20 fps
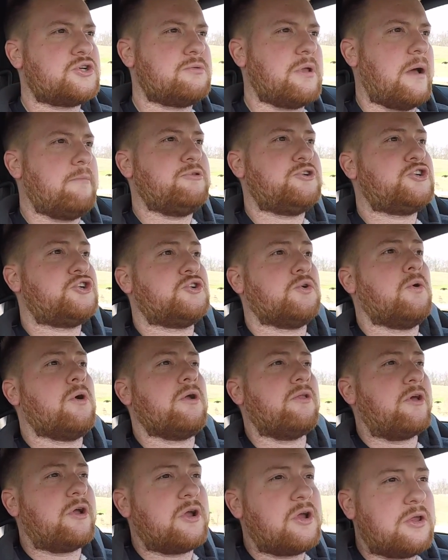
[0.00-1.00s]
I'm
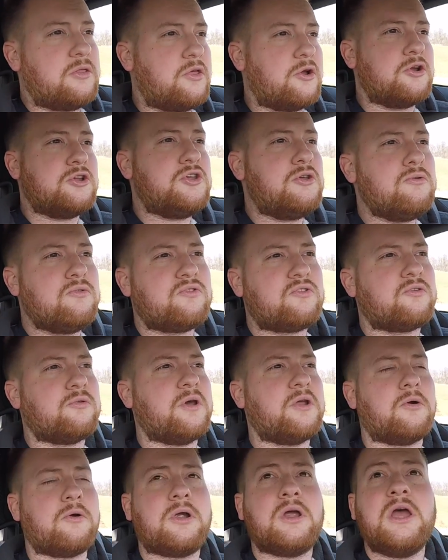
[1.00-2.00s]
sure they're used to
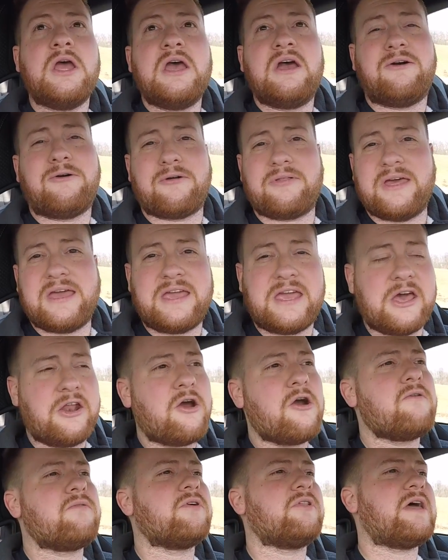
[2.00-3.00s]
it, or they get
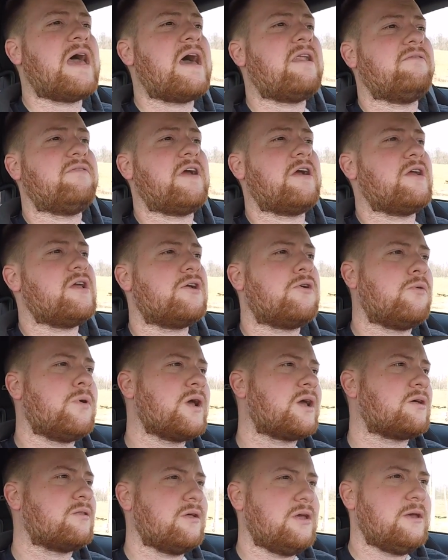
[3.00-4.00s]
over that very
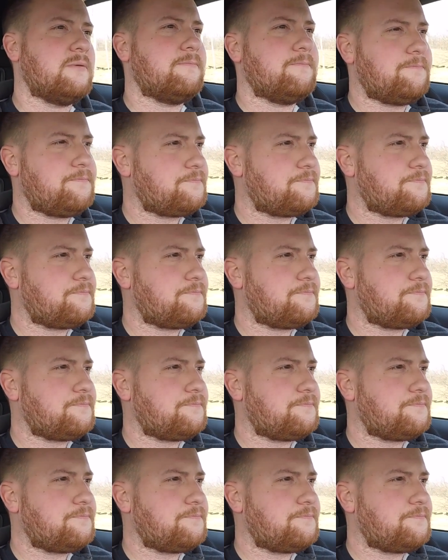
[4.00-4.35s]
quickly.